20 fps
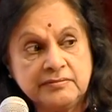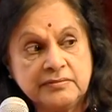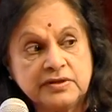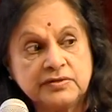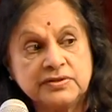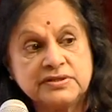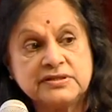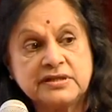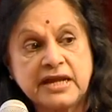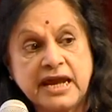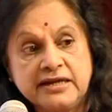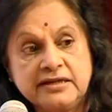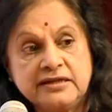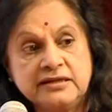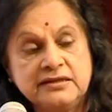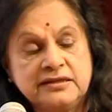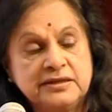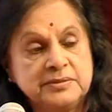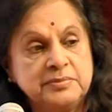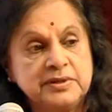Because right
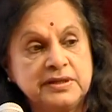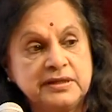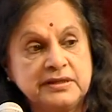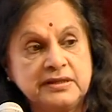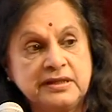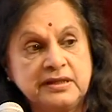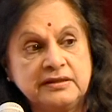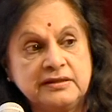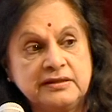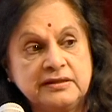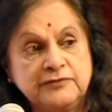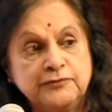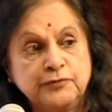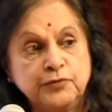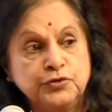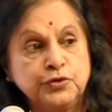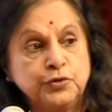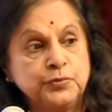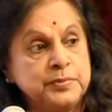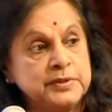in the beginning, the
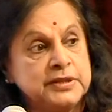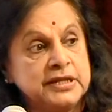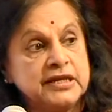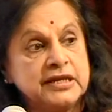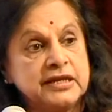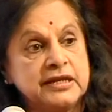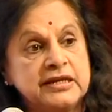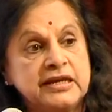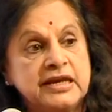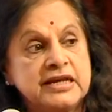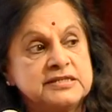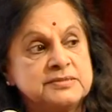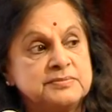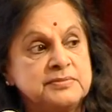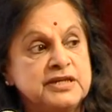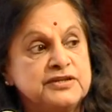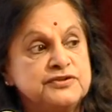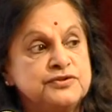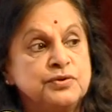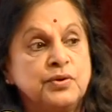photopenic areas
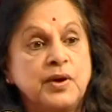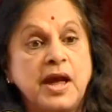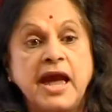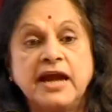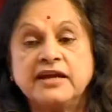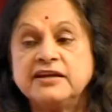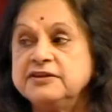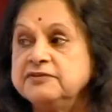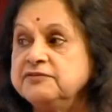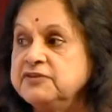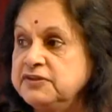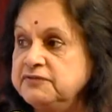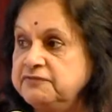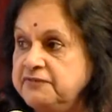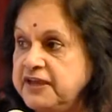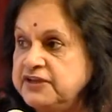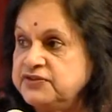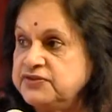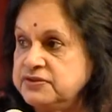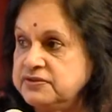may show active
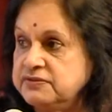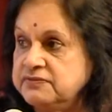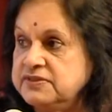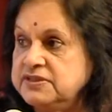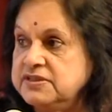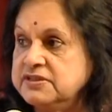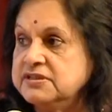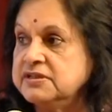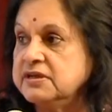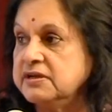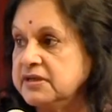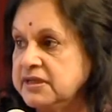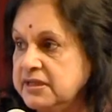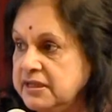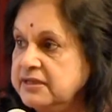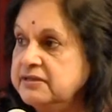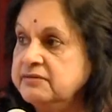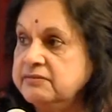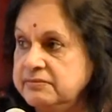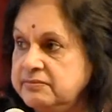infection, which is
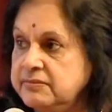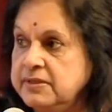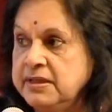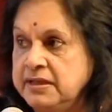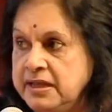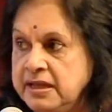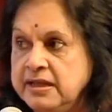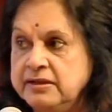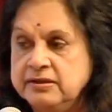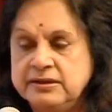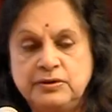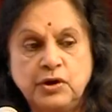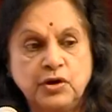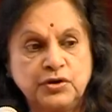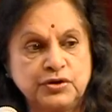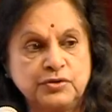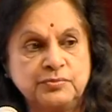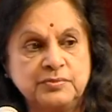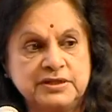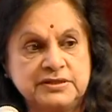again
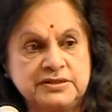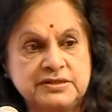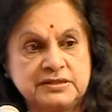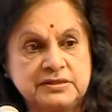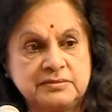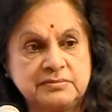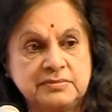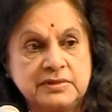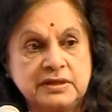documented.